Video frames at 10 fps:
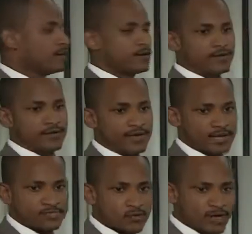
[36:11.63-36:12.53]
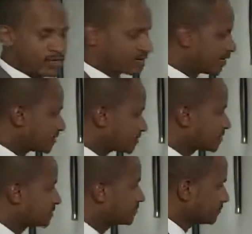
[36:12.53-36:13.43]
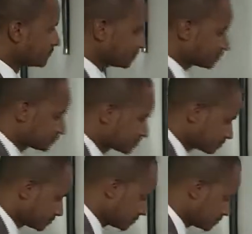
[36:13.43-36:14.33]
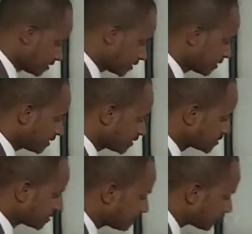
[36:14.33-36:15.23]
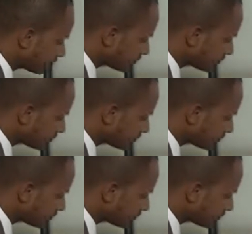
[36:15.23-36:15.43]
The next one, class, another example.